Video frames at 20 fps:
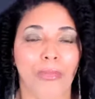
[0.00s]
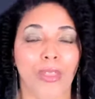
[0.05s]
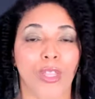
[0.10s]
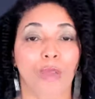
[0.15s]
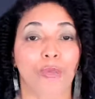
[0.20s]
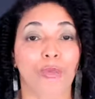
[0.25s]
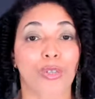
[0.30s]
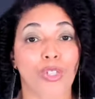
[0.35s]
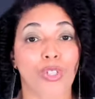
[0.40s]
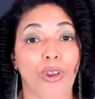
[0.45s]

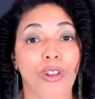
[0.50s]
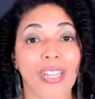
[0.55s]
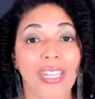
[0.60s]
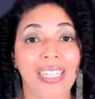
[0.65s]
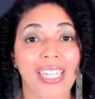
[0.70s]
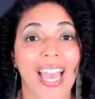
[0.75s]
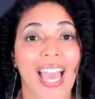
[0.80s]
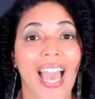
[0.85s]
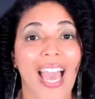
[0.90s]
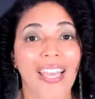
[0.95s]
We're starting
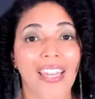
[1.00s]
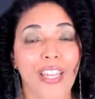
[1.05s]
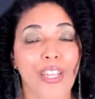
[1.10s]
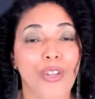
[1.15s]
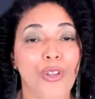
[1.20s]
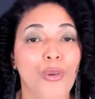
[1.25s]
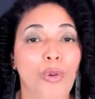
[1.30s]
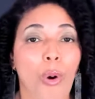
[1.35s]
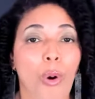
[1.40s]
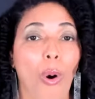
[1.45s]
to add a
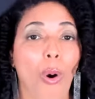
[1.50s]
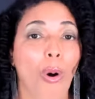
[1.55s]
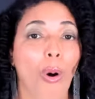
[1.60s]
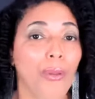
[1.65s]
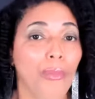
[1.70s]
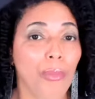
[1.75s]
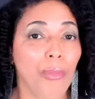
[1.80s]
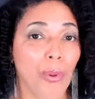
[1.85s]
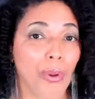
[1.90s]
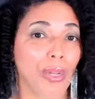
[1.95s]
new
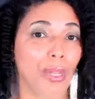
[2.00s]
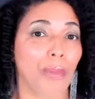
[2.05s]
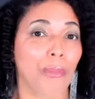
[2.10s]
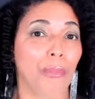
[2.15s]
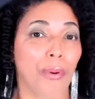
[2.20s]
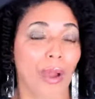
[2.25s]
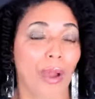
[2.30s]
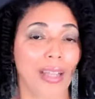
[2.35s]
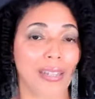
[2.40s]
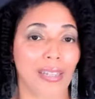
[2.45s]
onboarding
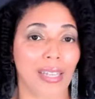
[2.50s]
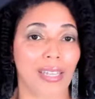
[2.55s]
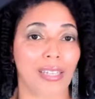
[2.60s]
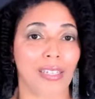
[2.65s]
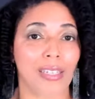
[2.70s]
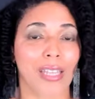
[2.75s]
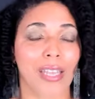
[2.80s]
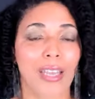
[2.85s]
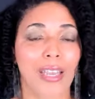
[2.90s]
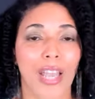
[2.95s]

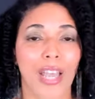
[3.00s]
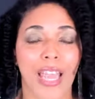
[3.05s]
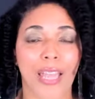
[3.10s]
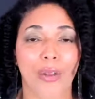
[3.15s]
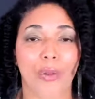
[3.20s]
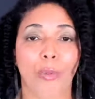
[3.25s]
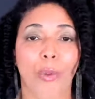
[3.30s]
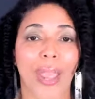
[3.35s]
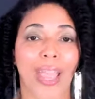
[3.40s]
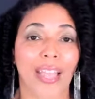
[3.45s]
process in
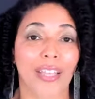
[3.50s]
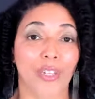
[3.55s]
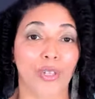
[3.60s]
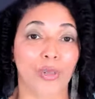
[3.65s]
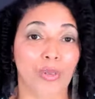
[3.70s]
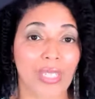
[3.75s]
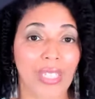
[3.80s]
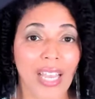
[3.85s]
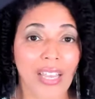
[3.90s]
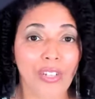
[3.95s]
the way I do
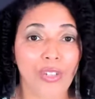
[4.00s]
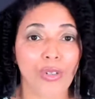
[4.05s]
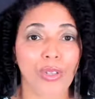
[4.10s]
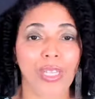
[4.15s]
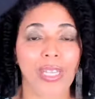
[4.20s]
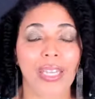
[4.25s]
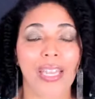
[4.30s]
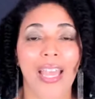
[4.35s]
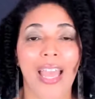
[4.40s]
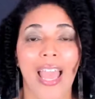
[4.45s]

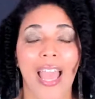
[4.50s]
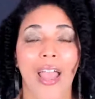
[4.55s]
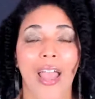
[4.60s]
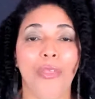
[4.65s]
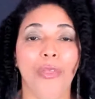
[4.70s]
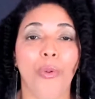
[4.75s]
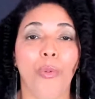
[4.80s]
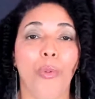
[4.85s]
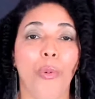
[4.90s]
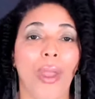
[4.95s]
scheduling and
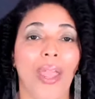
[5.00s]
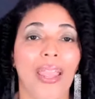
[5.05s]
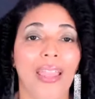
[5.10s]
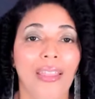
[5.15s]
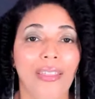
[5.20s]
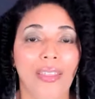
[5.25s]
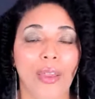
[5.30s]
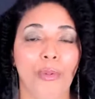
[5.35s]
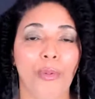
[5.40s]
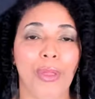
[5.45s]
the way
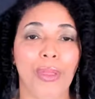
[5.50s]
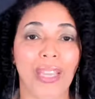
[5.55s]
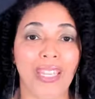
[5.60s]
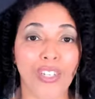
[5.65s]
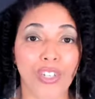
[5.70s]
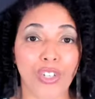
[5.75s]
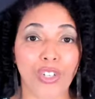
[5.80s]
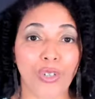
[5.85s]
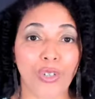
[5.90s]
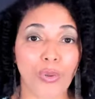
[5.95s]
that we
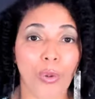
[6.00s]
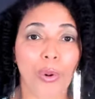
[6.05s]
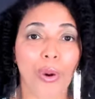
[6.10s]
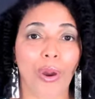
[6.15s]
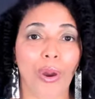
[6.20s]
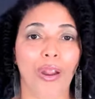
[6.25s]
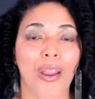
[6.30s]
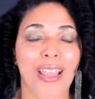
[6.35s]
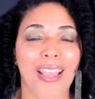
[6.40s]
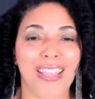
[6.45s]

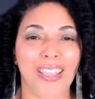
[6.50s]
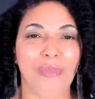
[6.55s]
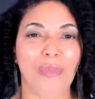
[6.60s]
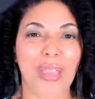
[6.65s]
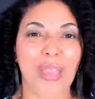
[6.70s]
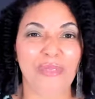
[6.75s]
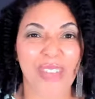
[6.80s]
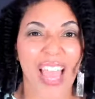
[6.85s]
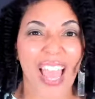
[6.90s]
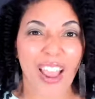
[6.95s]
ensure that we
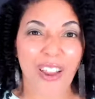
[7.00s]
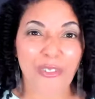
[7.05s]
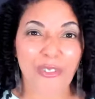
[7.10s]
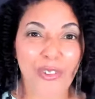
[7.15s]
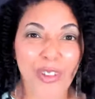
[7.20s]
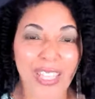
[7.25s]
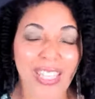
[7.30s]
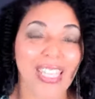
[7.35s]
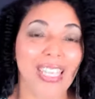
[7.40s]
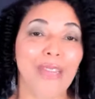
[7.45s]
have
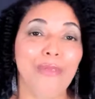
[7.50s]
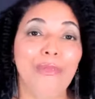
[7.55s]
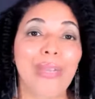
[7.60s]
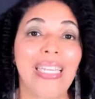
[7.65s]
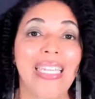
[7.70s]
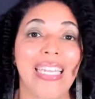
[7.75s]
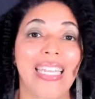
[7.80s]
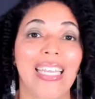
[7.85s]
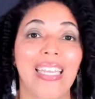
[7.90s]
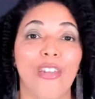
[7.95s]
everything we
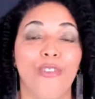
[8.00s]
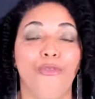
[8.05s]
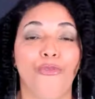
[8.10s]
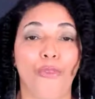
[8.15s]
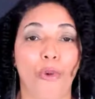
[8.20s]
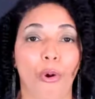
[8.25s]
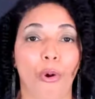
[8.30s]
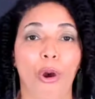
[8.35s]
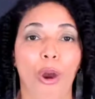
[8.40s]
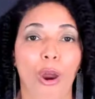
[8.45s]
need
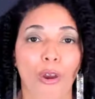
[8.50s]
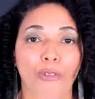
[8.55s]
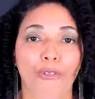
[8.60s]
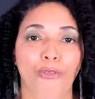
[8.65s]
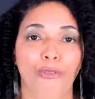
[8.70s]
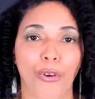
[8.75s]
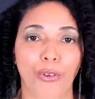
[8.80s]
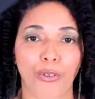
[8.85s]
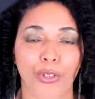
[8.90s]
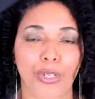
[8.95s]
for our
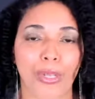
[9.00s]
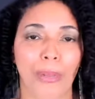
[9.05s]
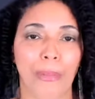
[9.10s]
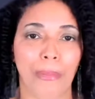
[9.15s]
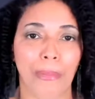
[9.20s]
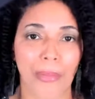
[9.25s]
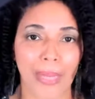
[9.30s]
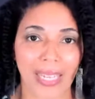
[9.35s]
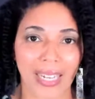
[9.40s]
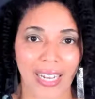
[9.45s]
first
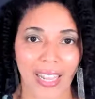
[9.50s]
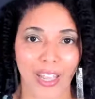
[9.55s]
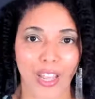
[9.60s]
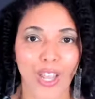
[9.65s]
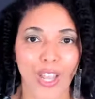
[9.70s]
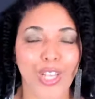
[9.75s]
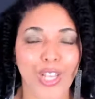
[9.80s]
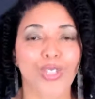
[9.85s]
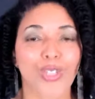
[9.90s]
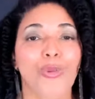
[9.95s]
meeting.
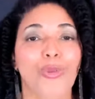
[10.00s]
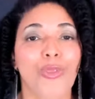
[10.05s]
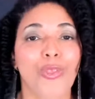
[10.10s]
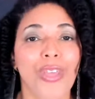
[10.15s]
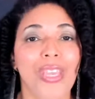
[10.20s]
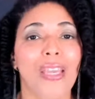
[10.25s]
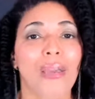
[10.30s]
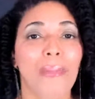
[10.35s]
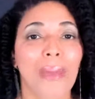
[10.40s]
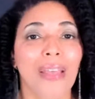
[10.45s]
So
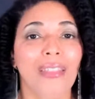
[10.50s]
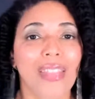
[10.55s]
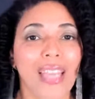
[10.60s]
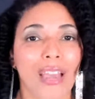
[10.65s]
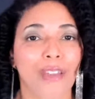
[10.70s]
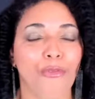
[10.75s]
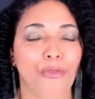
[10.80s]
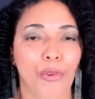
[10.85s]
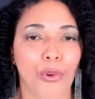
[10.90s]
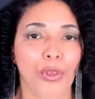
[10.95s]
think about
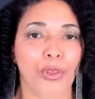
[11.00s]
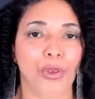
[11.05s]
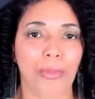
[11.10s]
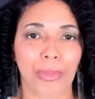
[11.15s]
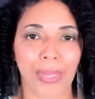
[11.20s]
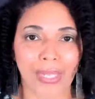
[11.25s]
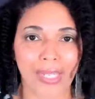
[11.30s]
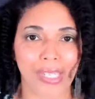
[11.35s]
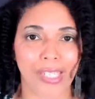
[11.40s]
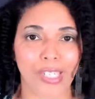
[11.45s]
that for your
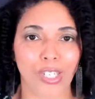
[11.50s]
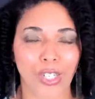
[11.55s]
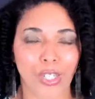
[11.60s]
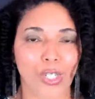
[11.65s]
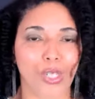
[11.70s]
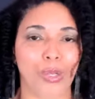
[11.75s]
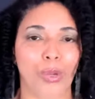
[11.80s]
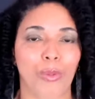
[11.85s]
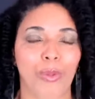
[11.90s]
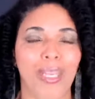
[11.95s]
business
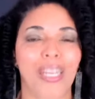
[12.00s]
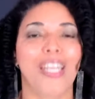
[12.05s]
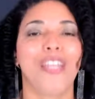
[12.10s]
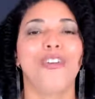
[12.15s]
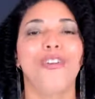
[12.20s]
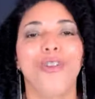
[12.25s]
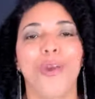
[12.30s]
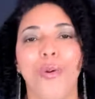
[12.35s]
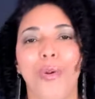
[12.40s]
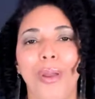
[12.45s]
too. And I
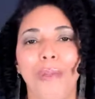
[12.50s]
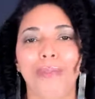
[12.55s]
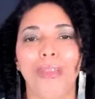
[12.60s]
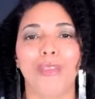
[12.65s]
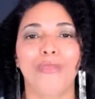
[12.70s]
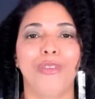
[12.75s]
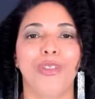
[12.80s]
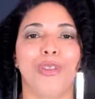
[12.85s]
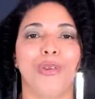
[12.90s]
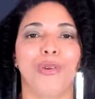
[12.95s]
know I'm
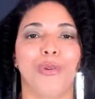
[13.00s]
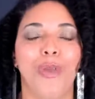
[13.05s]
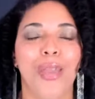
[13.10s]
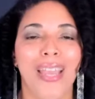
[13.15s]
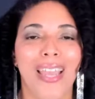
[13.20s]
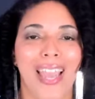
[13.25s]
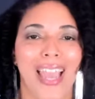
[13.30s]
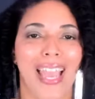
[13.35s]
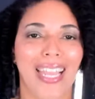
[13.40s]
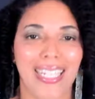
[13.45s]
giving you
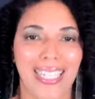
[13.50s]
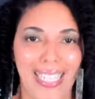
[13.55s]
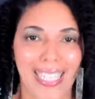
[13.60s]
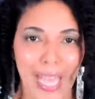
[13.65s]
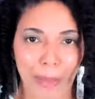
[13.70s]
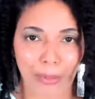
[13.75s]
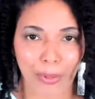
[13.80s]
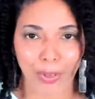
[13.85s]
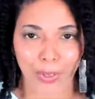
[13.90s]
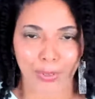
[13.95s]

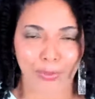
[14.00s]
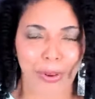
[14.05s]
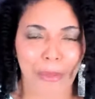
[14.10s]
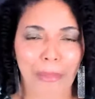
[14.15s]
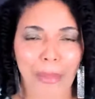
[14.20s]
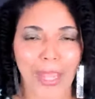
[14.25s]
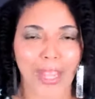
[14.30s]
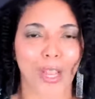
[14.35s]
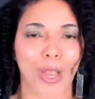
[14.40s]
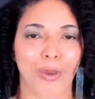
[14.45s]
examples from
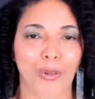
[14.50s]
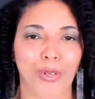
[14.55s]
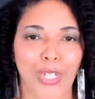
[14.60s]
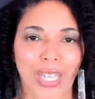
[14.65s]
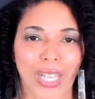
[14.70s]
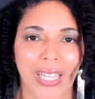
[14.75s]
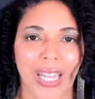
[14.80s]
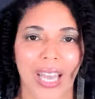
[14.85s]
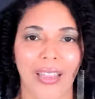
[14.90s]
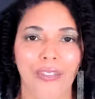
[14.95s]
my
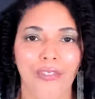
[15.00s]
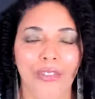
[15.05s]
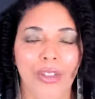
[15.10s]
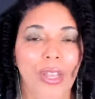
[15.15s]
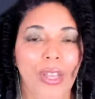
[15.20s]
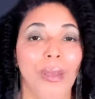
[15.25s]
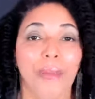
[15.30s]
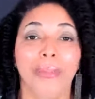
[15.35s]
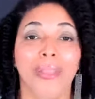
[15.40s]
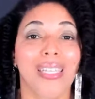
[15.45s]
coaching life,
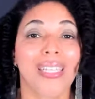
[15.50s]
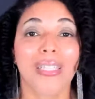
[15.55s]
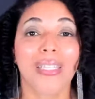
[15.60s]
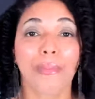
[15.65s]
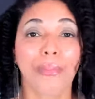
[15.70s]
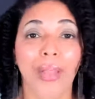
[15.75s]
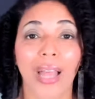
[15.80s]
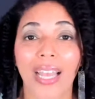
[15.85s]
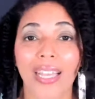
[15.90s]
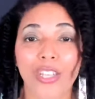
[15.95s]
but this
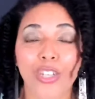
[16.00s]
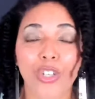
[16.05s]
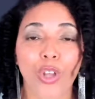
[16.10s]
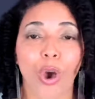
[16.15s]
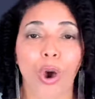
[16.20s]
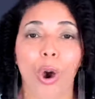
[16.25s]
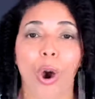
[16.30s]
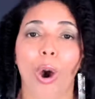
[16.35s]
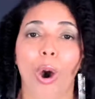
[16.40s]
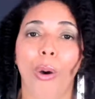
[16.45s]
applies to
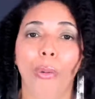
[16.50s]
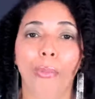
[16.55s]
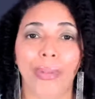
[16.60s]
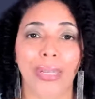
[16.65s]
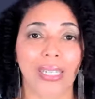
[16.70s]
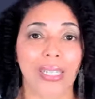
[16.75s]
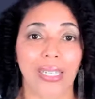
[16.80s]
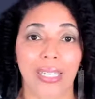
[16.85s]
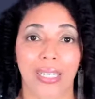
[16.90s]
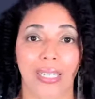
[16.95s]
all
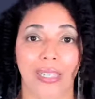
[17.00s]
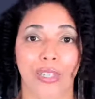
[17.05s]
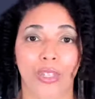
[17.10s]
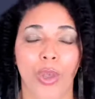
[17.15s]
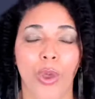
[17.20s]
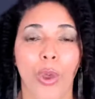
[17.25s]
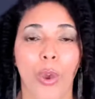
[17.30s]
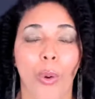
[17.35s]
businesses.